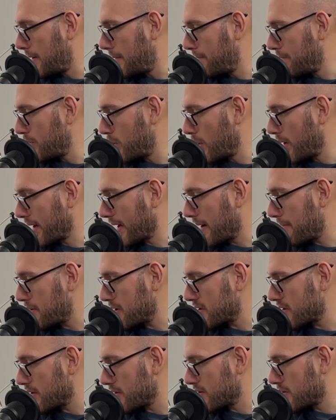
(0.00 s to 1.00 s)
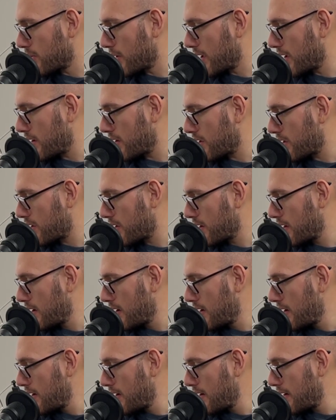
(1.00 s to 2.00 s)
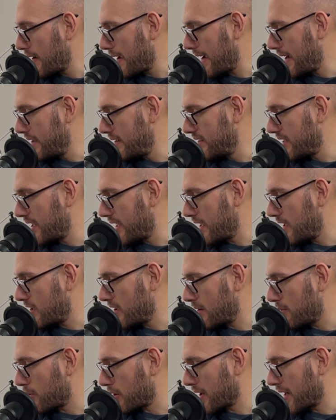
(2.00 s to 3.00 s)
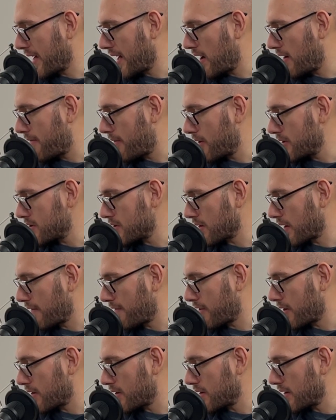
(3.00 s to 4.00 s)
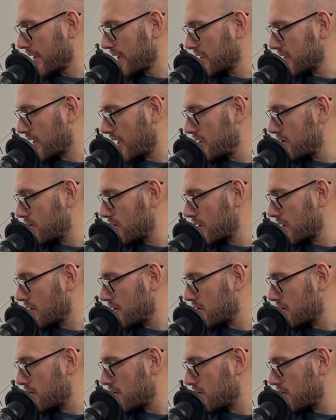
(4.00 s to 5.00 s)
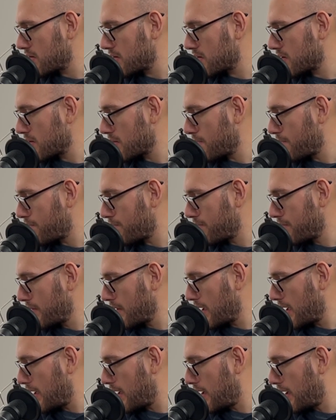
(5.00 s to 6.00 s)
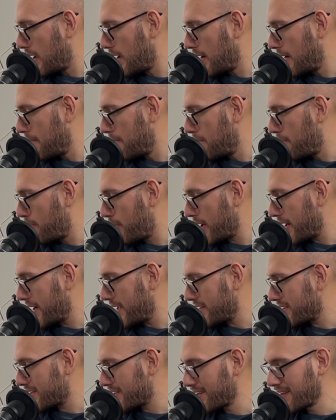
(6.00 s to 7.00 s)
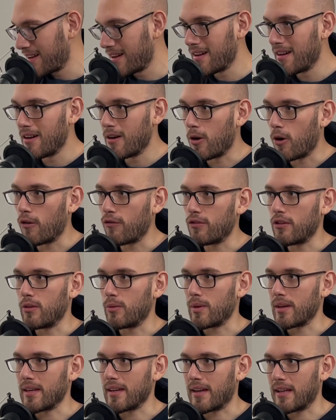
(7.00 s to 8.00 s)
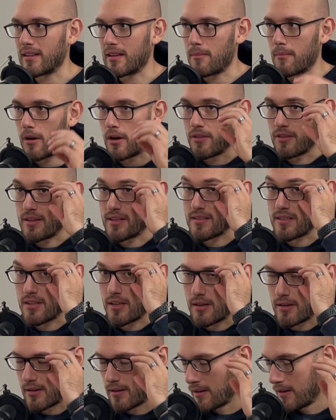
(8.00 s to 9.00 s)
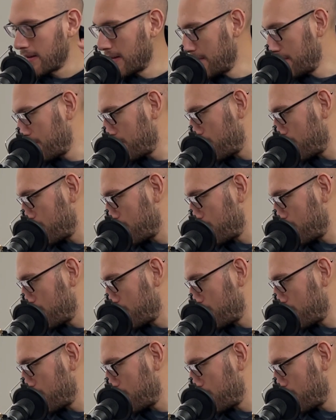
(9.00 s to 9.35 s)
doing episodes with, and didn't end up working out, unfortunately, for like scheduling issues. But hopefully we can get them on this year. Mm-hmm.